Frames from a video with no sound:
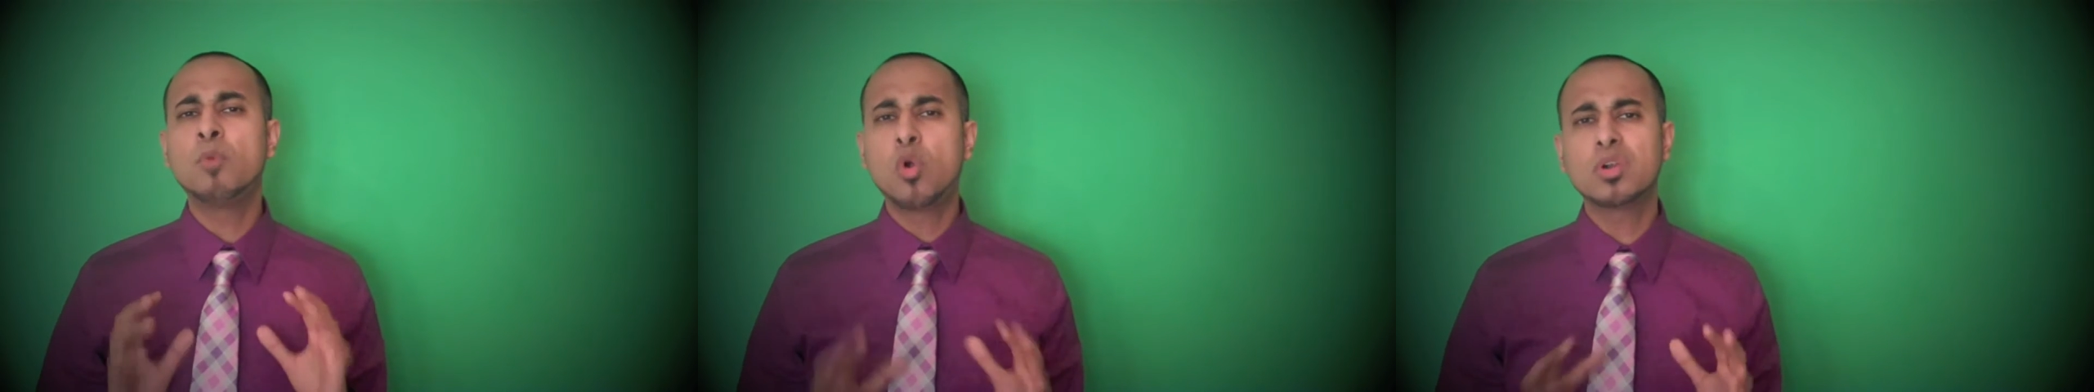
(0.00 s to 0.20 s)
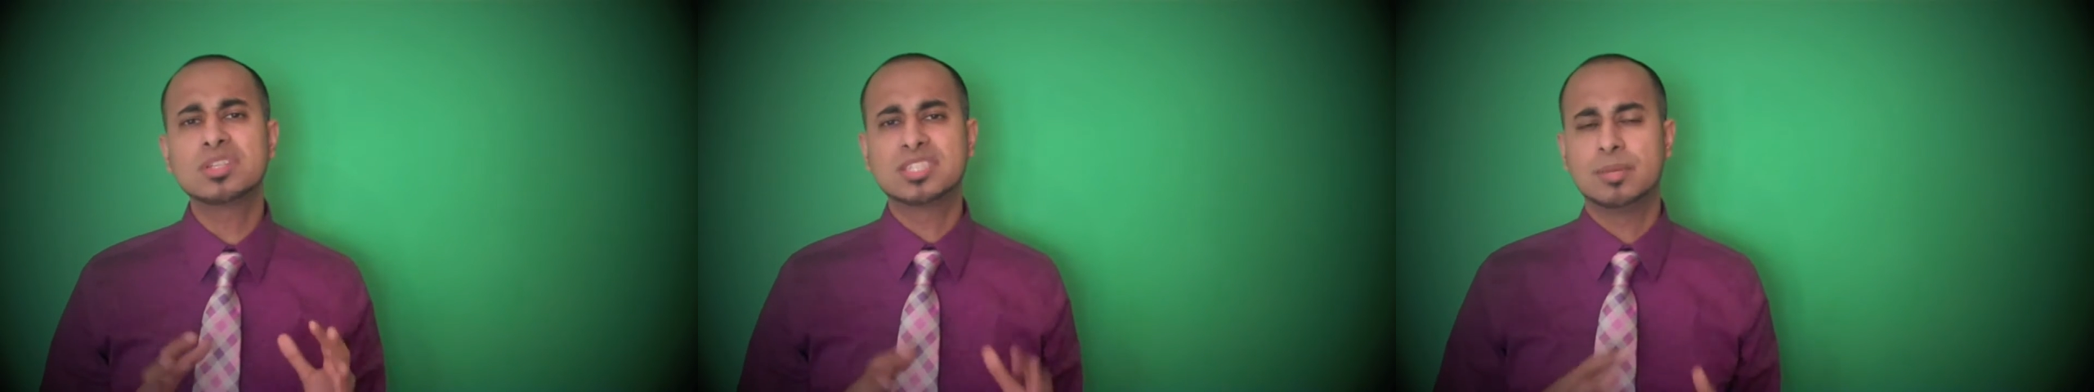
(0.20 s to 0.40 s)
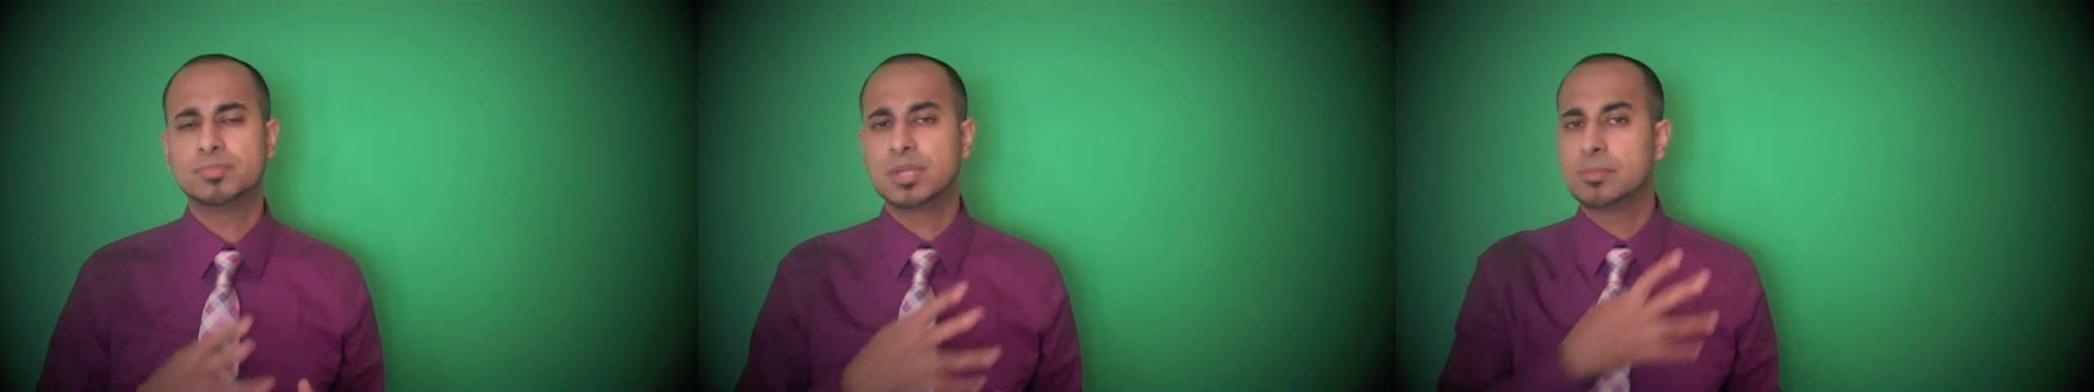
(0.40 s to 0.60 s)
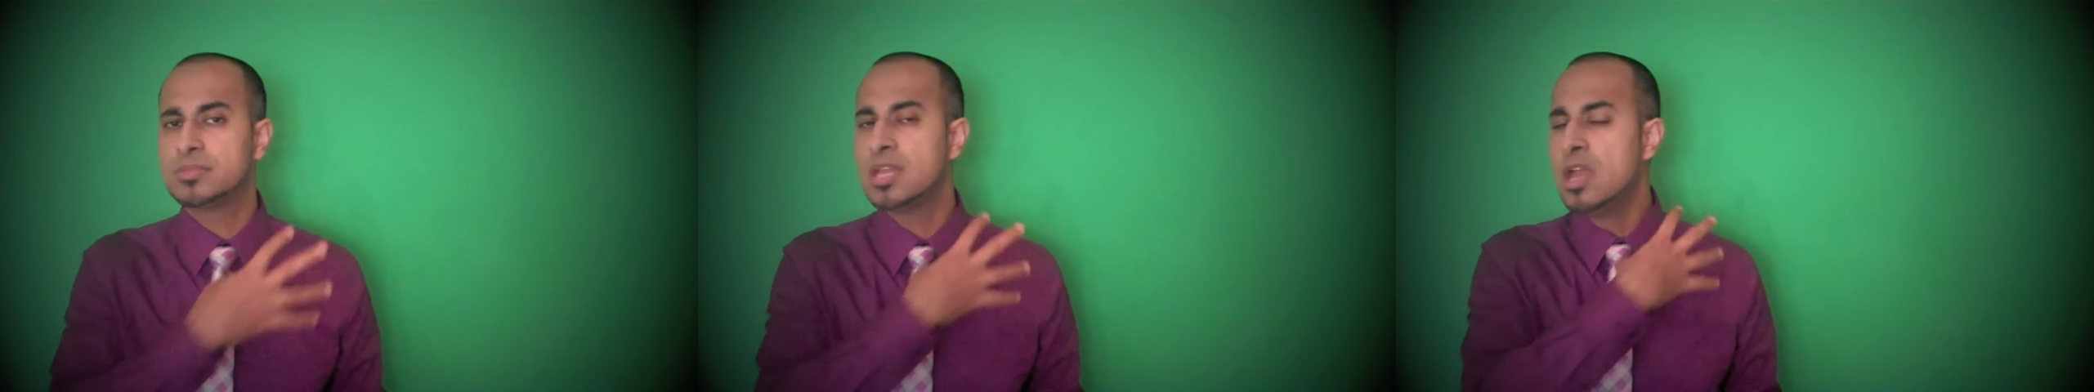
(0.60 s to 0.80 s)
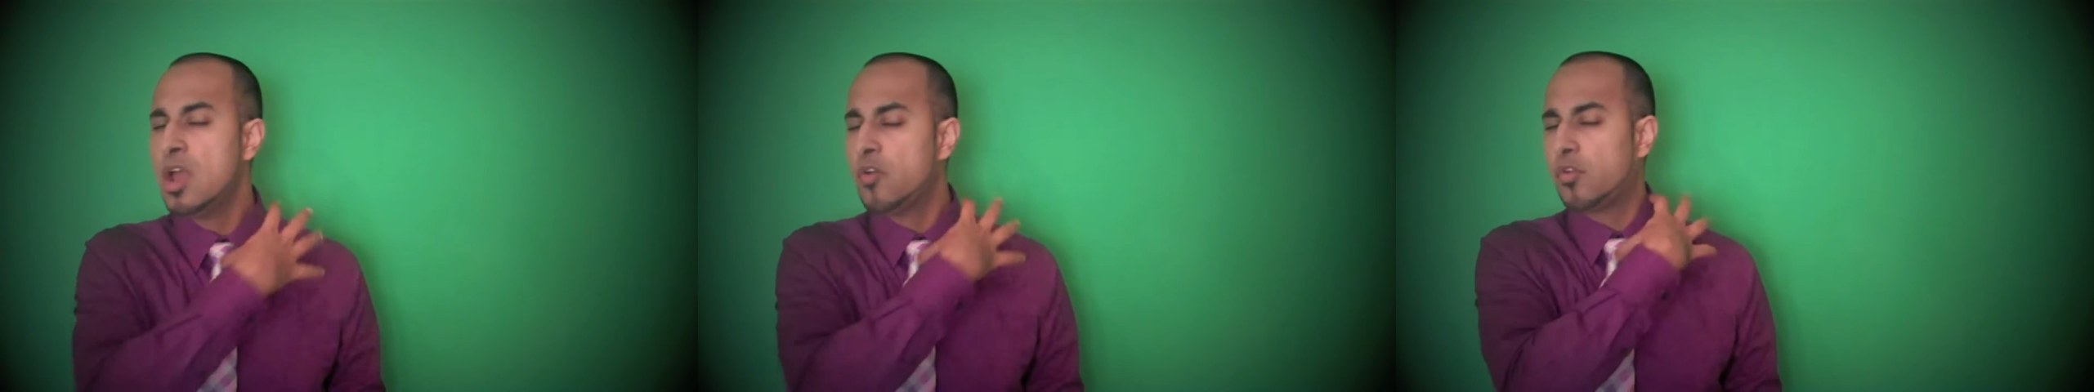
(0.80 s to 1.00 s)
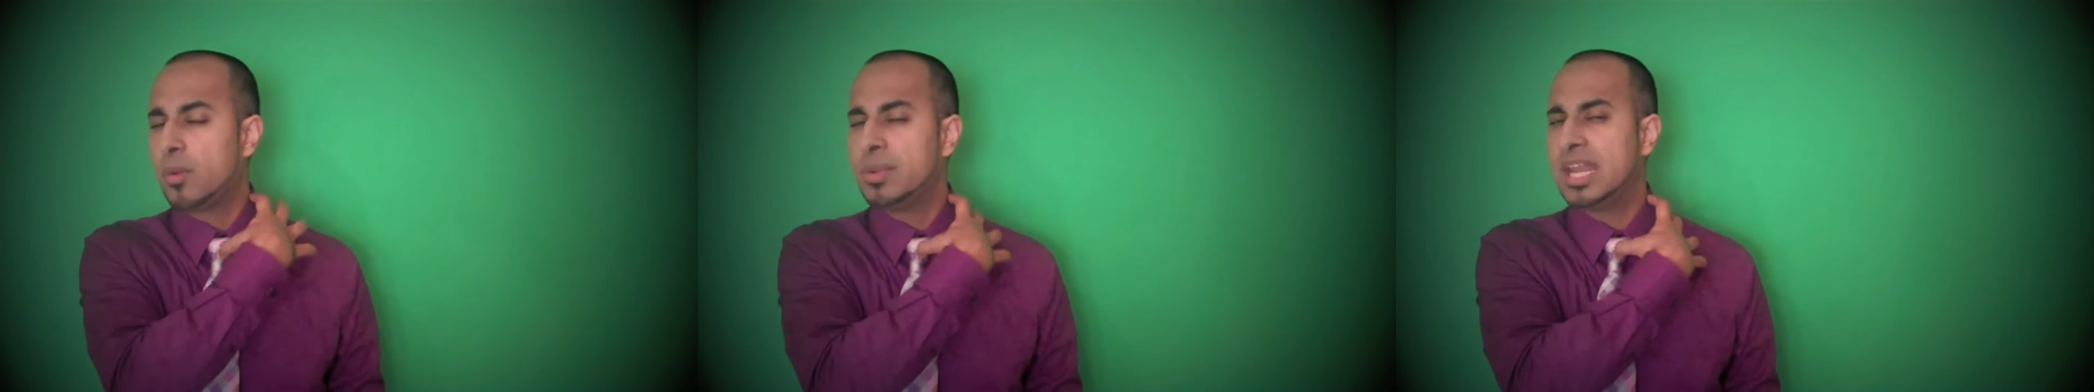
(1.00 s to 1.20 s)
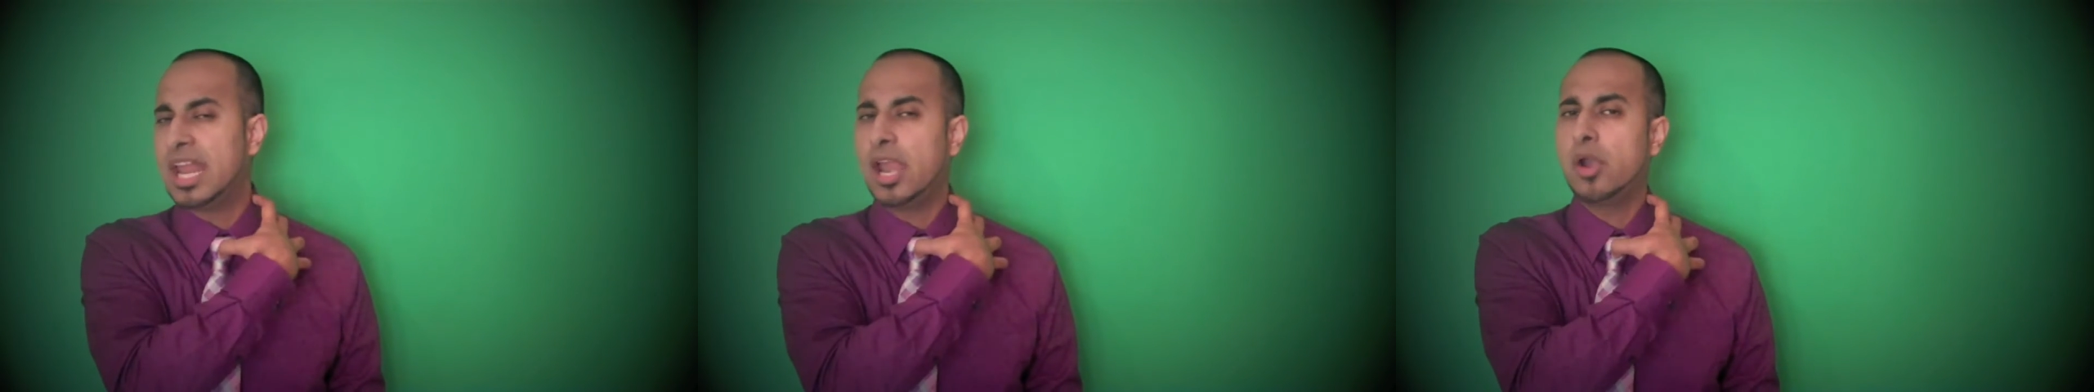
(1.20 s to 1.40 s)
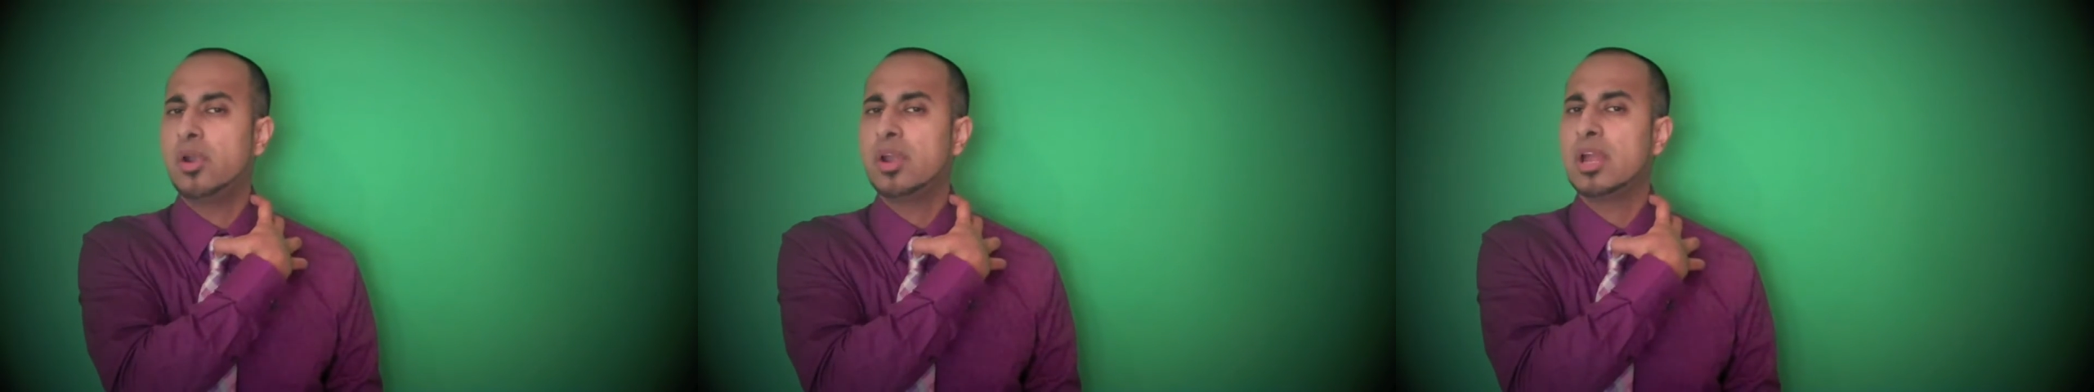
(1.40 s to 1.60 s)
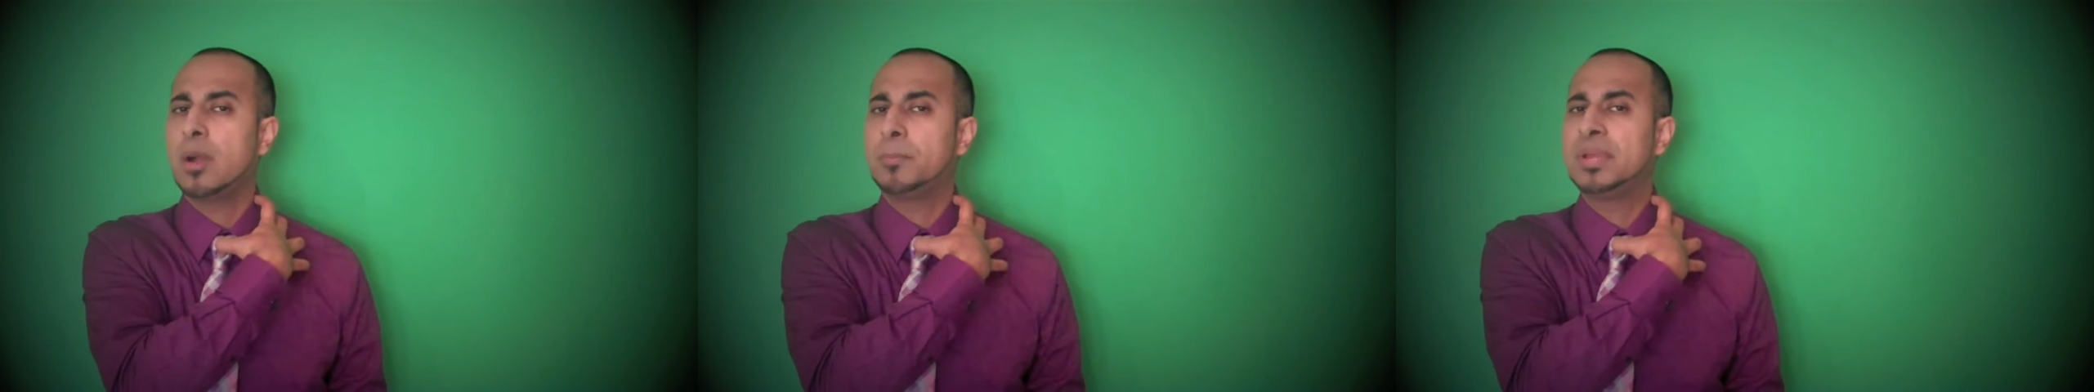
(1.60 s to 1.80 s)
more symptoms from an area up